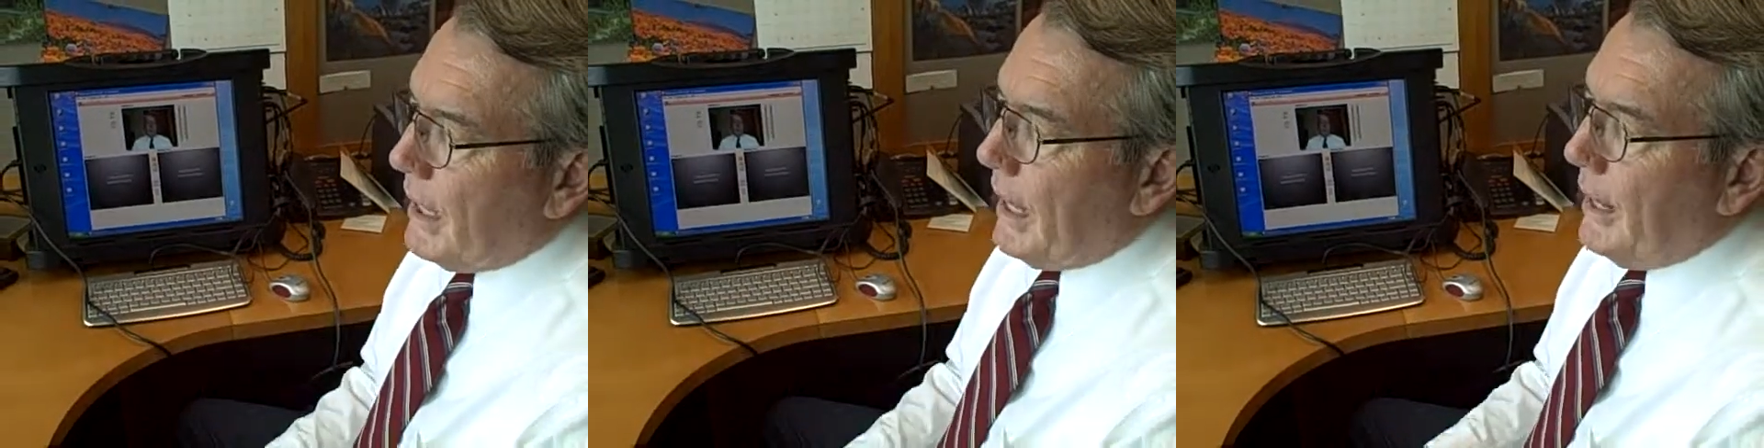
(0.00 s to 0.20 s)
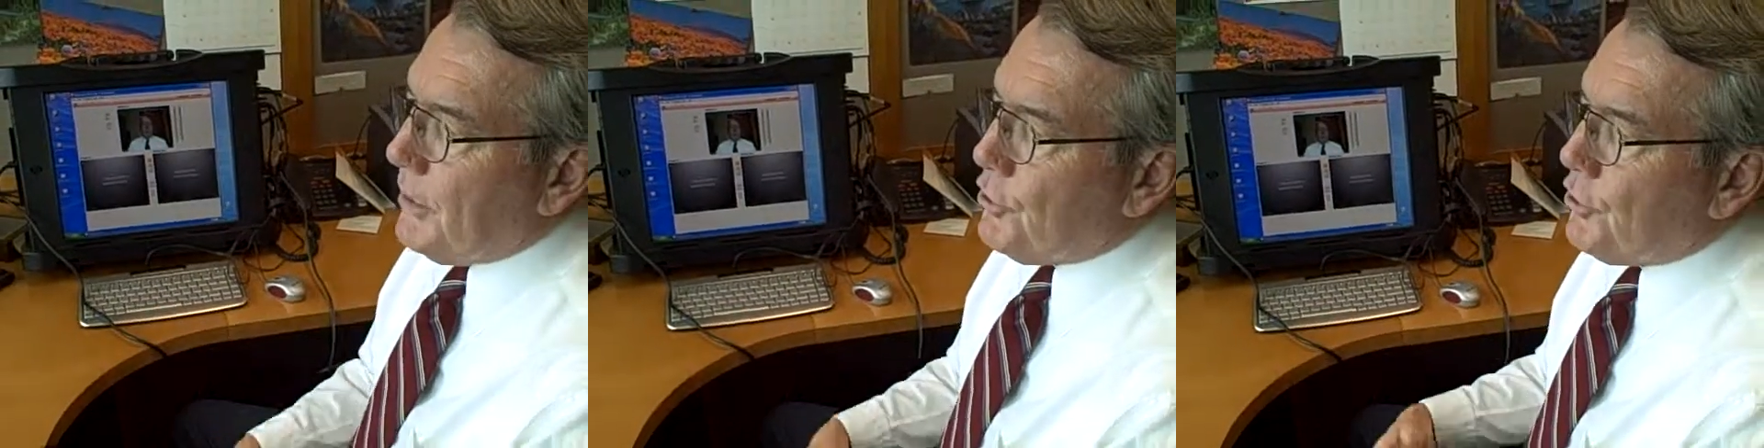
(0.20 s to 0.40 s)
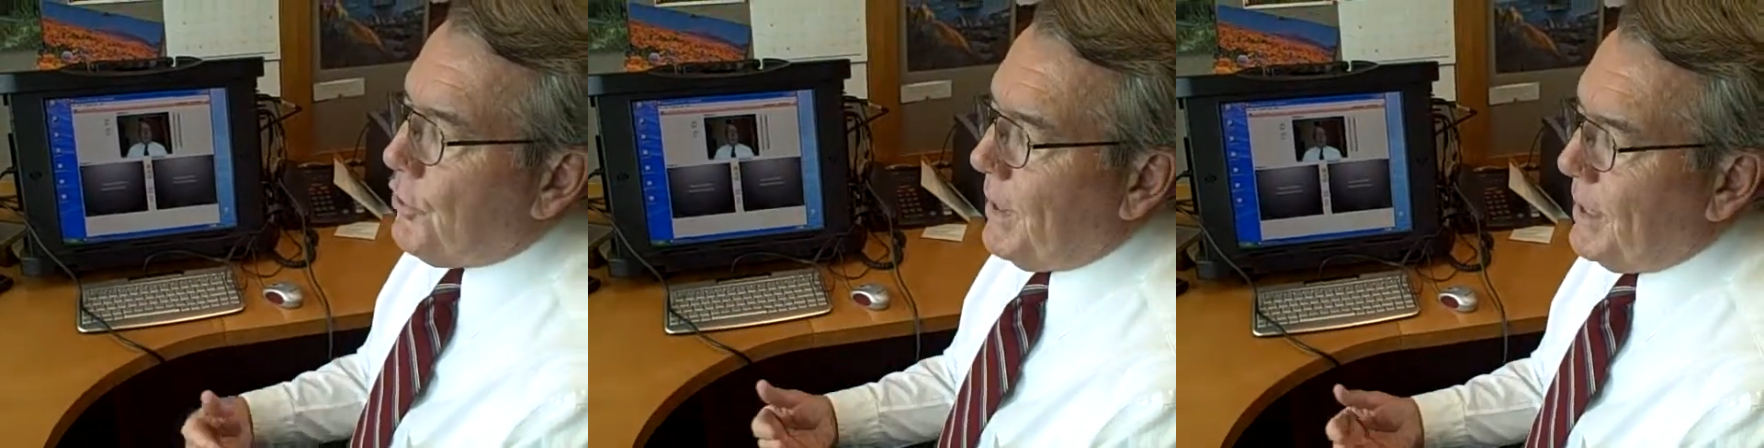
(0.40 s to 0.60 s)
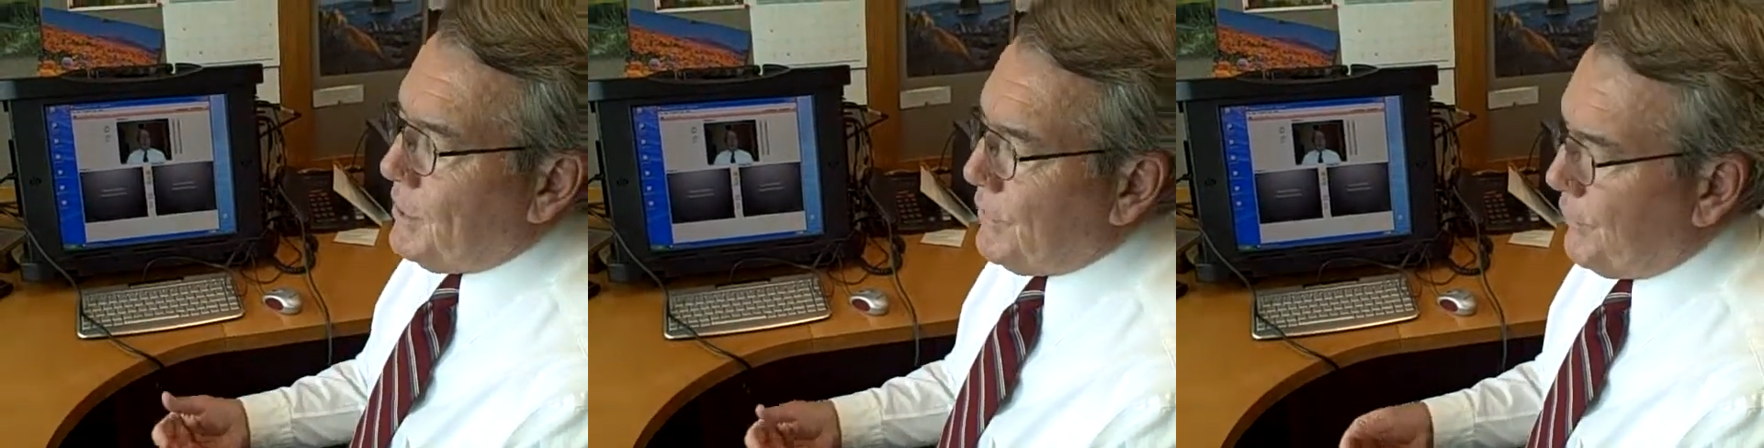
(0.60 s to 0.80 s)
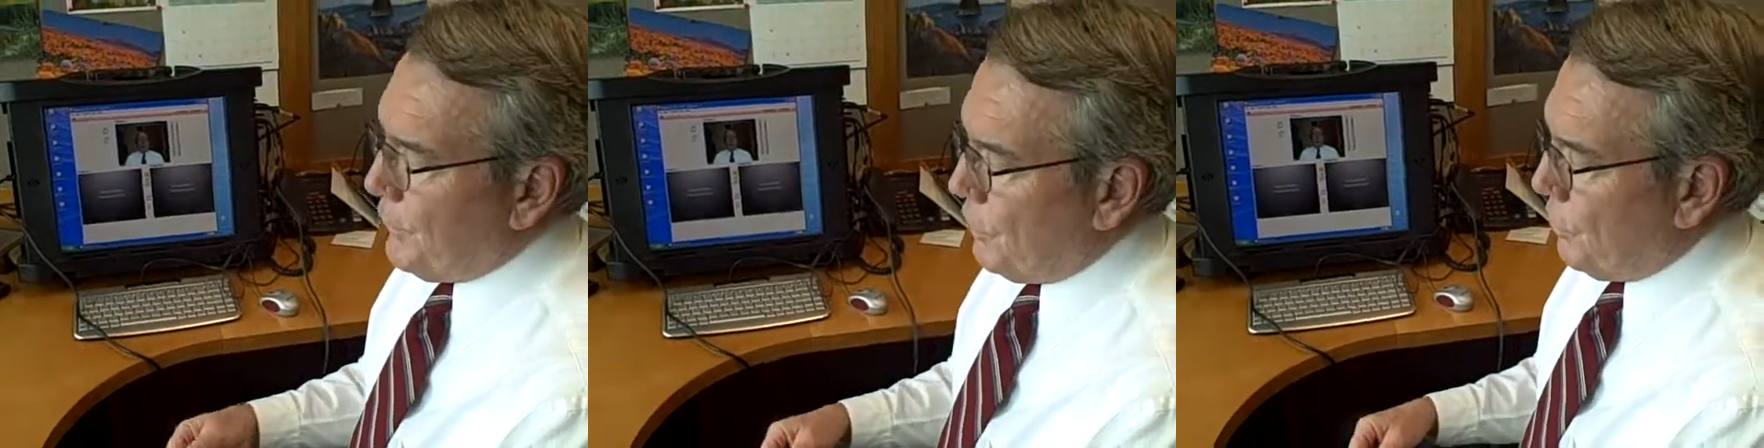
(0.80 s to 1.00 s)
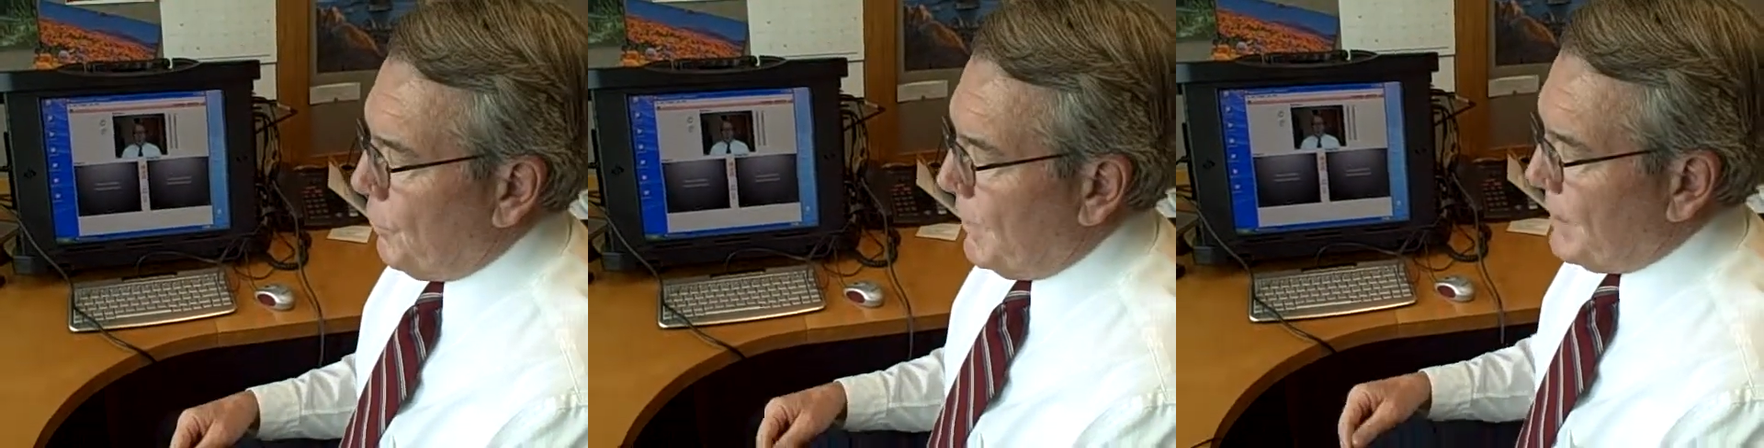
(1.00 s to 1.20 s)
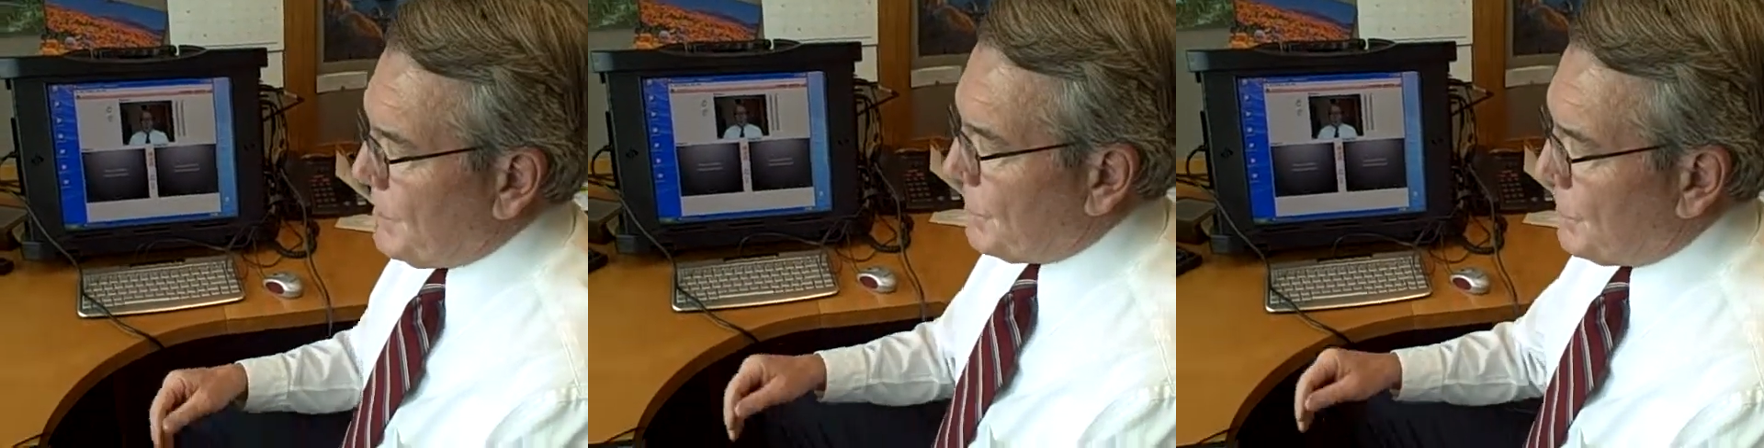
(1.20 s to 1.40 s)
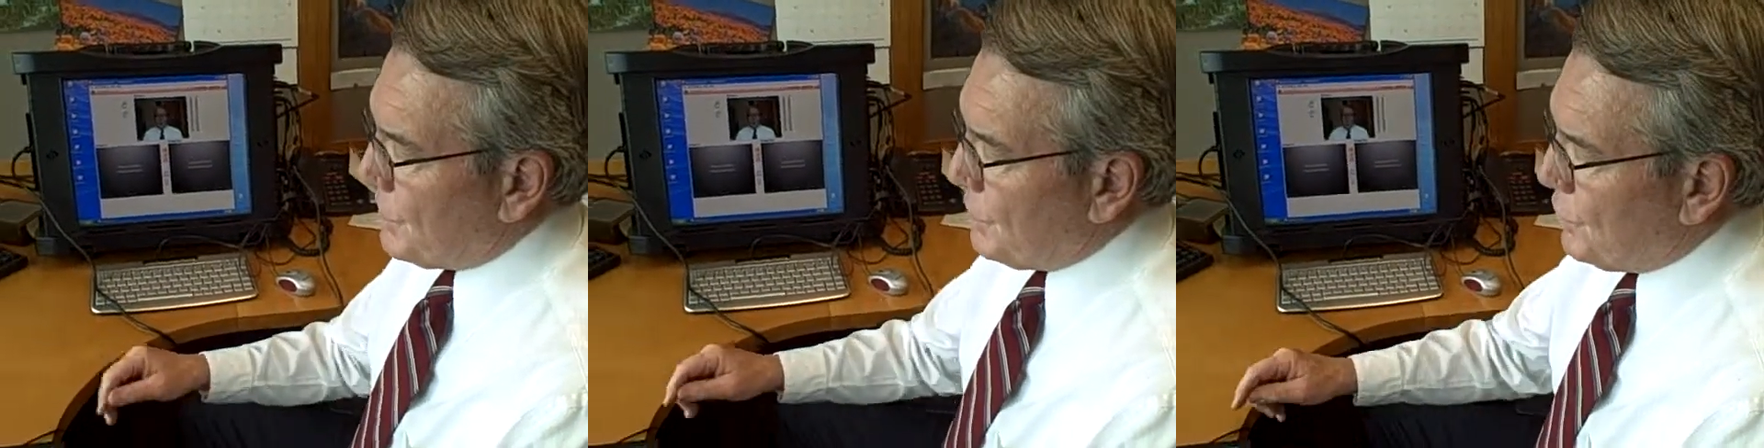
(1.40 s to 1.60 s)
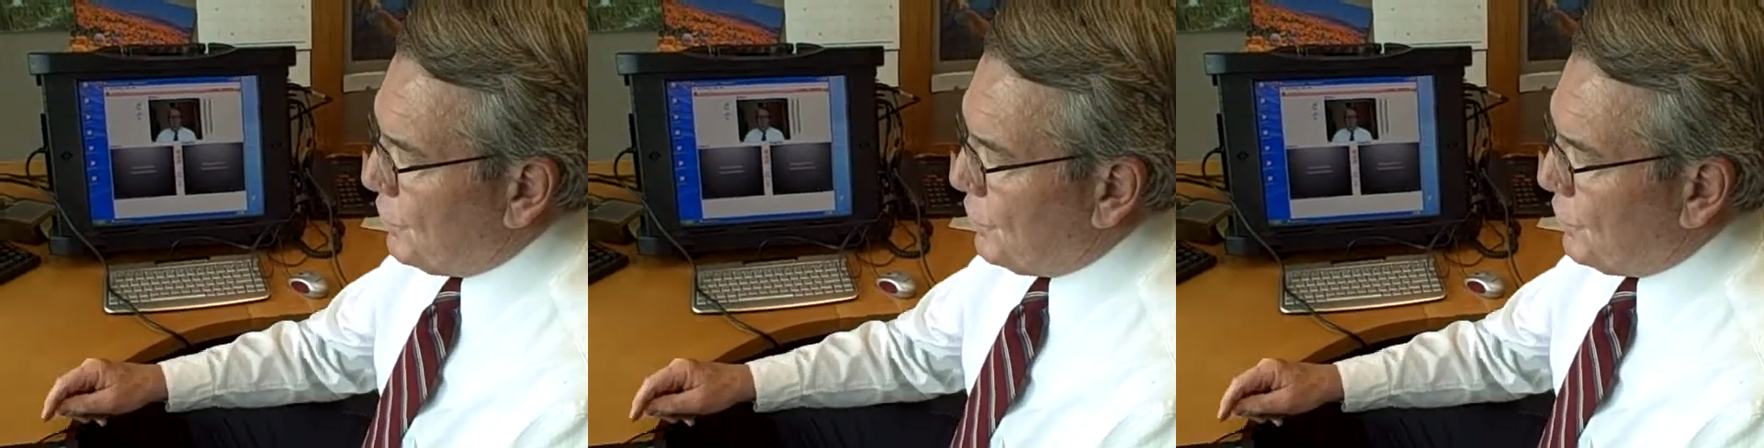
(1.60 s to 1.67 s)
and transfer risks